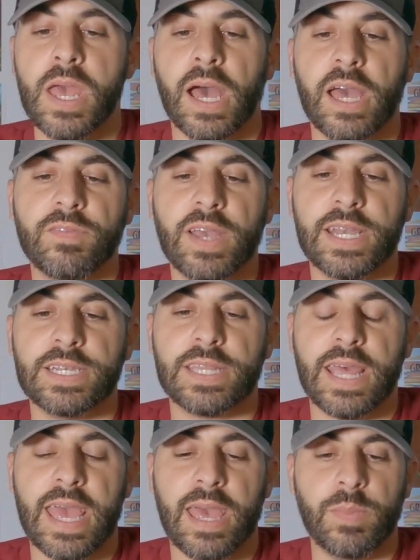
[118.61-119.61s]
I've gotten into
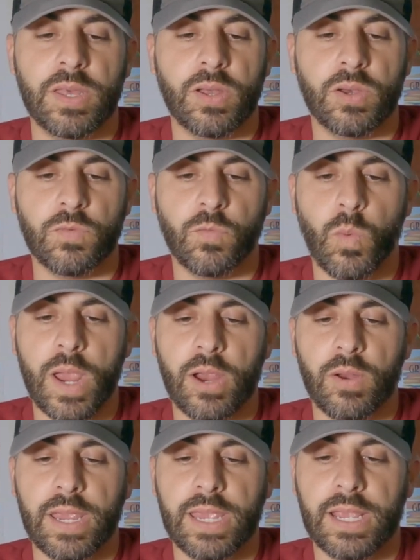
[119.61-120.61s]
the habit of
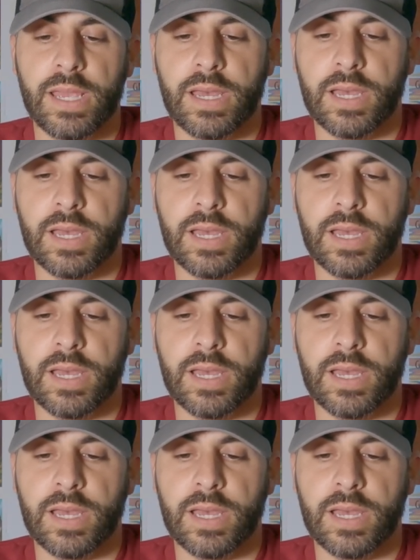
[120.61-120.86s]
wearing